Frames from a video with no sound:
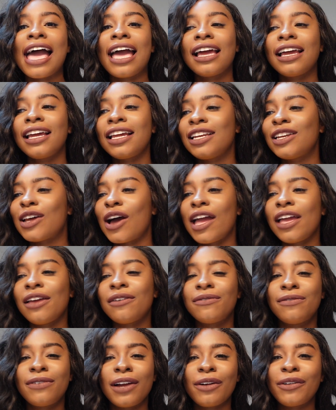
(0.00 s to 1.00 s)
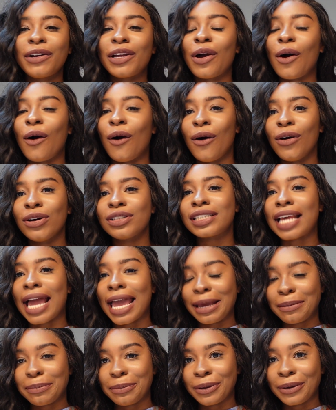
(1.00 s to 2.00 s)
in a very hot
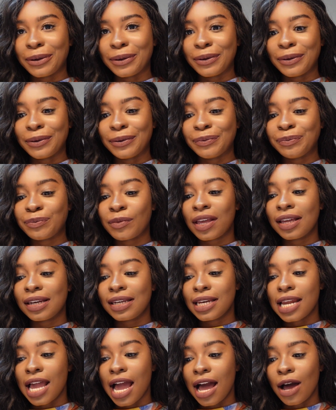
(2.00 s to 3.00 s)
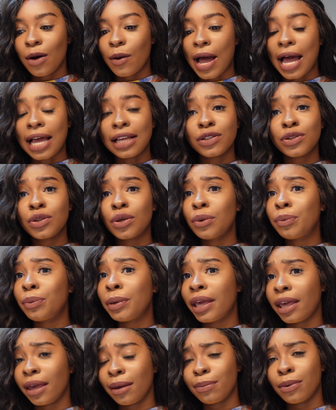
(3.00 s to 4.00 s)
April. Now, I saw
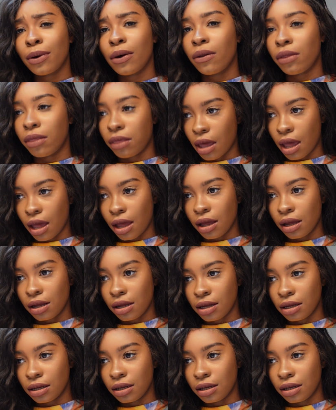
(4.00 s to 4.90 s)
people there